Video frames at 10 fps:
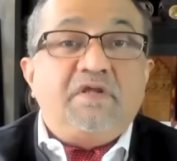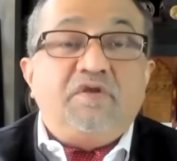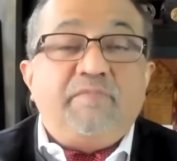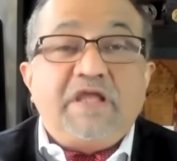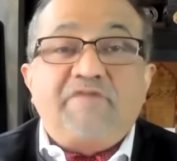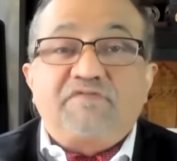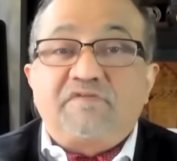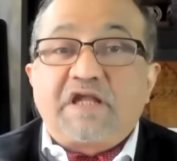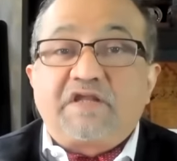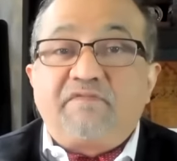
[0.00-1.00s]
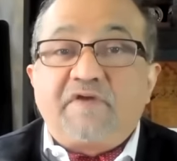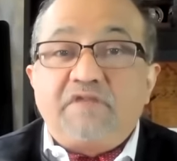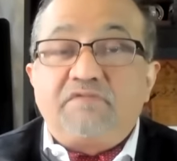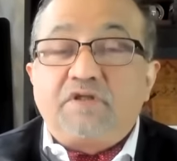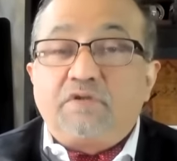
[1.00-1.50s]
You may have to
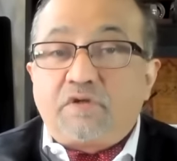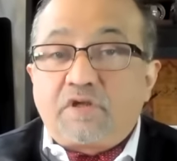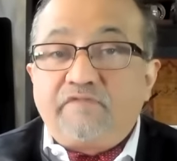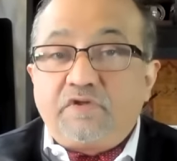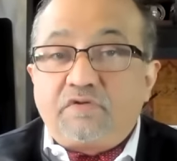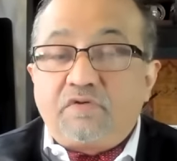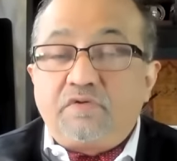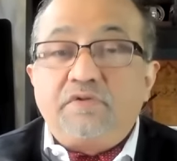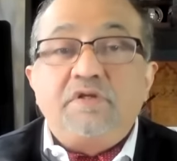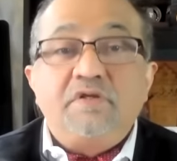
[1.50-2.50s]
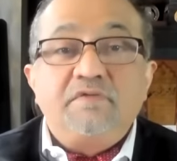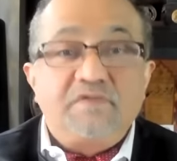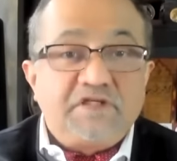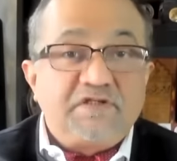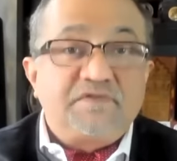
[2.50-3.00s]
sacrifice a lot of your own
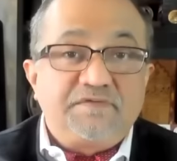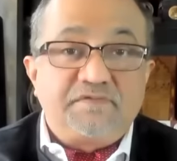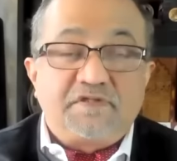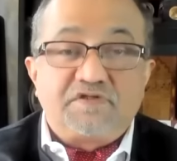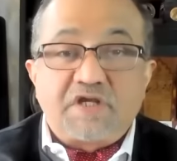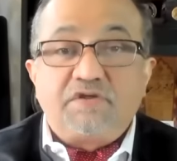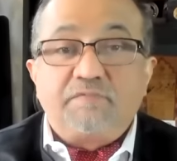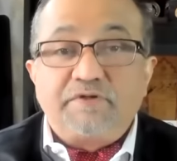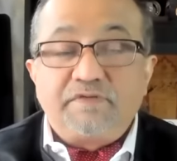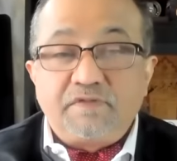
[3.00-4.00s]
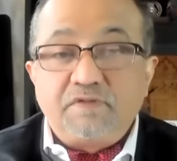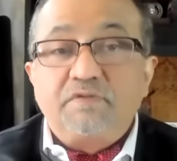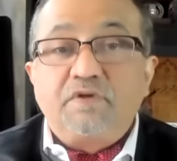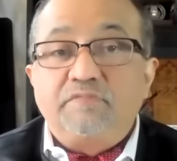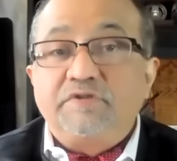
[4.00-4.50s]
citizens in trying to pursue
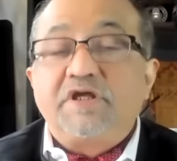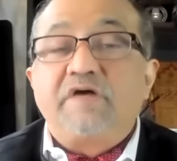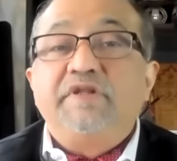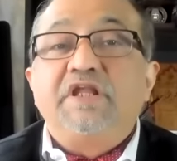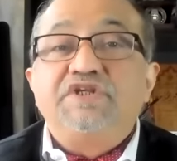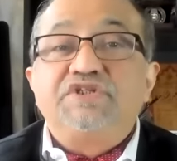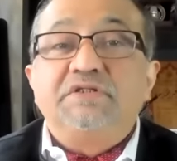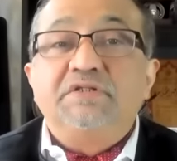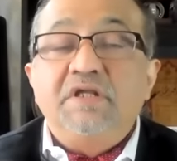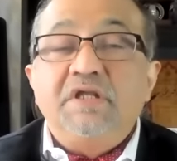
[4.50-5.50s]
global domination.